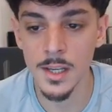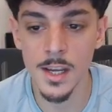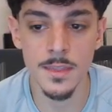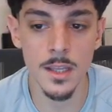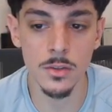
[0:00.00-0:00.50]

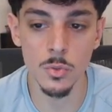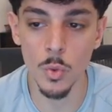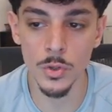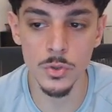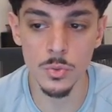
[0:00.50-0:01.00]
and that the
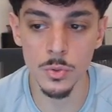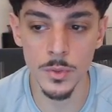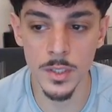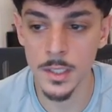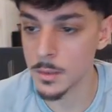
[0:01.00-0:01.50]
1, 2,
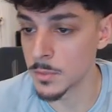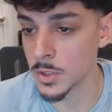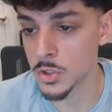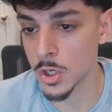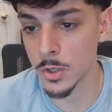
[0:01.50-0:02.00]

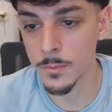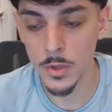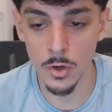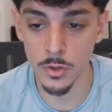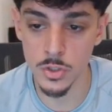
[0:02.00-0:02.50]
3-minute chart
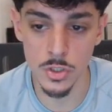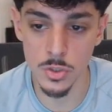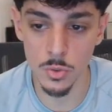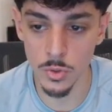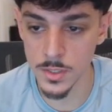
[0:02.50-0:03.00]
are just
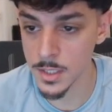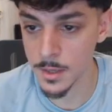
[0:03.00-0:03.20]
noise,